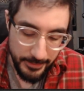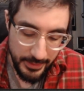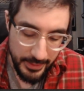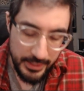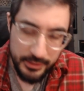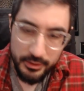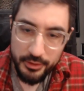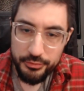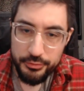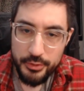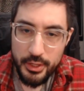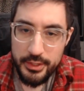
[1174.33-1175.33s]
And on
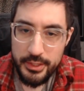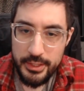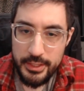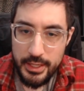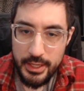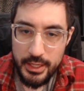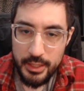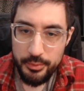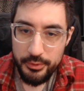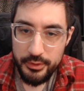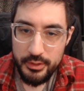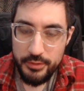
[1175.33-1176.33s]
Friday, I
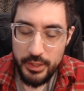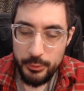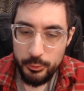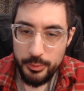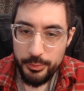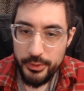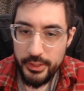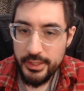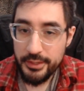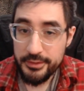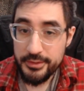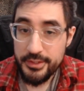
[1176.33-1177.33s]
believe I will be playing
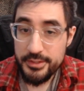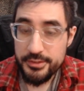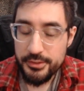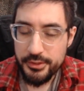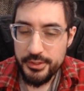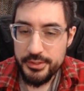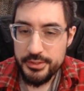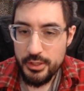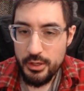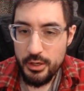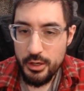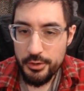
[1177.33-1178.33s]
a DSLE's
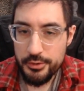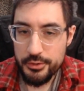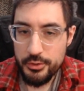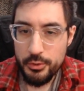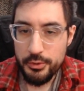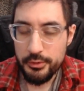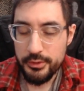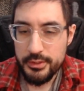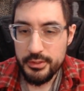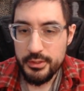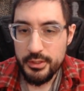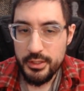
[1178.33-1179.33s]
Hardcore
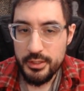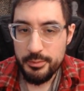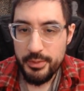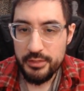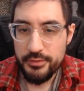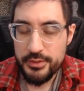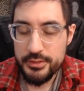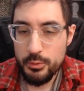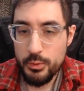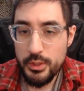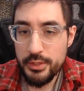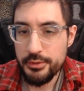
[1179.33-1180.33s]
League in Path of Exile
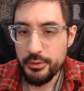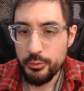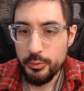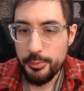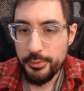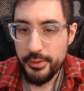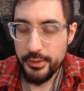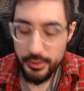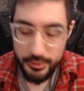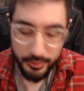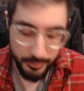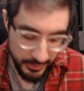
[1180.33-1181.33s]
1. We'll be playing
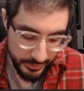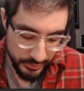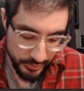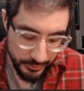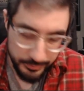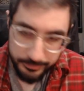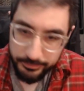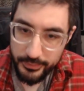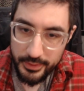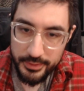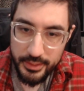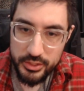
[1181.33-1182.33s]
Archmage.
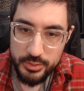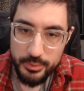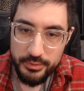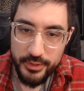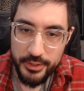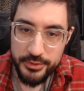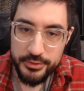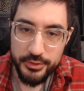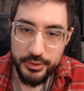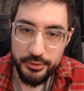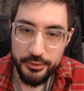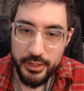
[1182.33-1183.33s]
That should be fun, so you
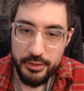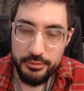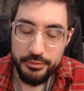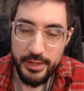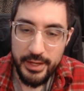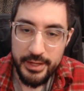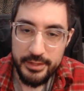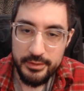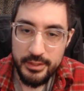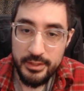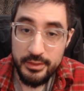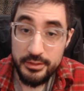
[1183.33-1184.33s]
can look out for that
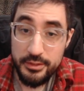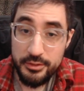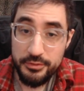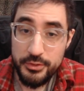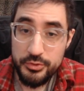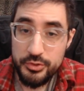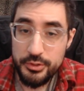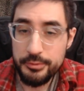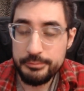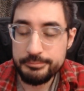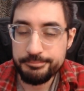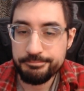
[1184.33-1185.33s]
in the near future.
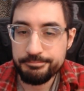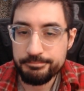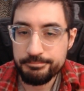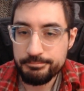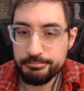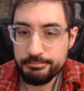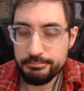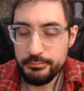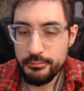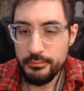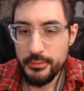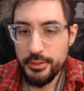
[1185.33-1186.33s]

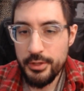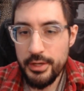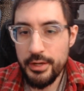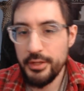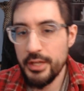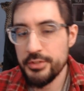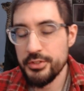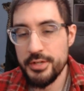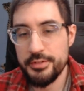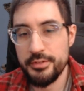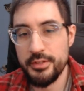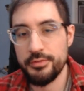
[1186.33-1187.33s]
All right, I'll catch you
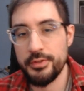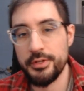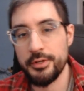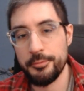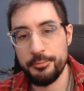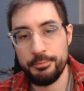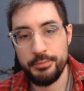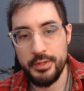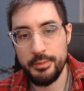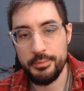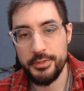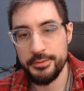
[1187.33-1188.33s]
guys in the next video.
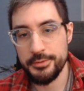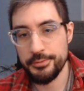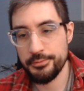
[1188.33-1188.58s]
Peace.